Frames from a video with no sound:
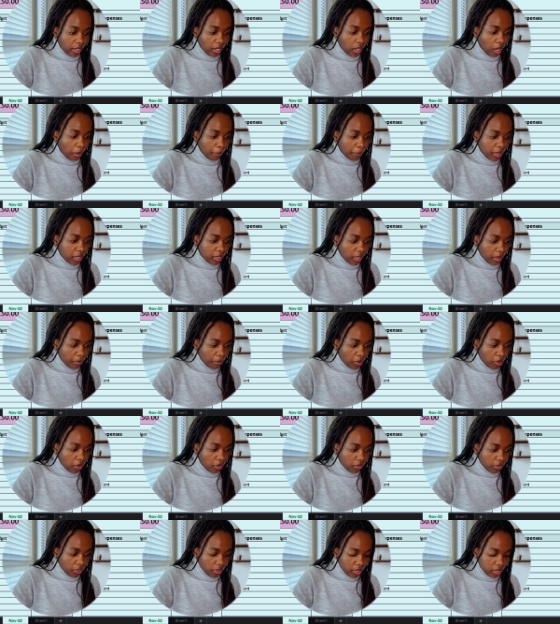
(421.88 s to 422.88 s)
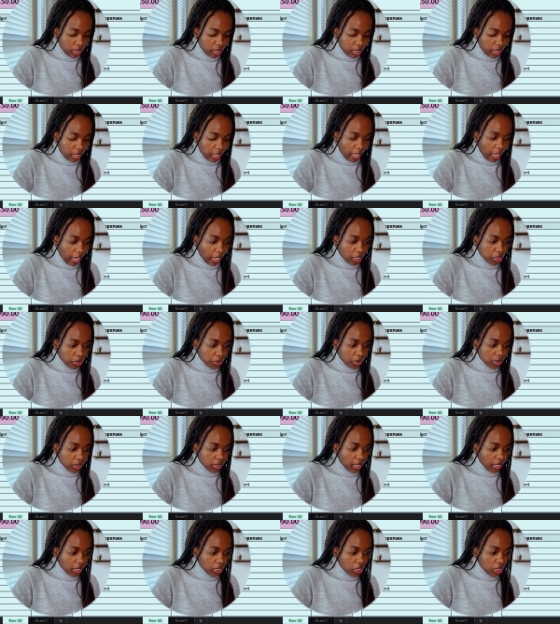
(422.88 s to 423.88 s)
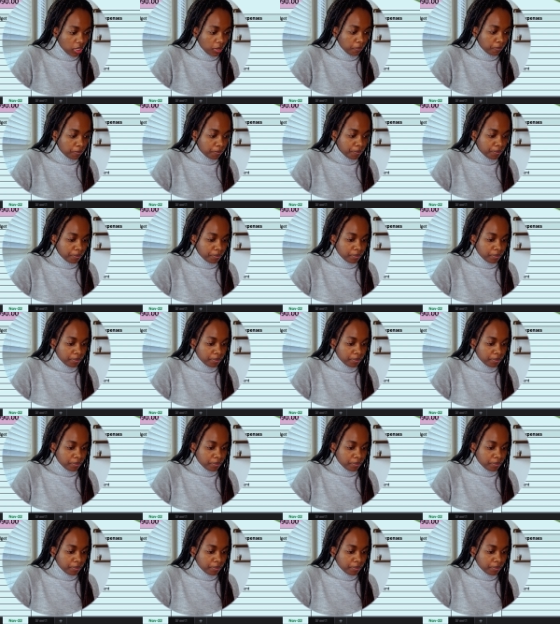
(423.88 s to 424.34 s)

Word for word: copy them over into the actual section.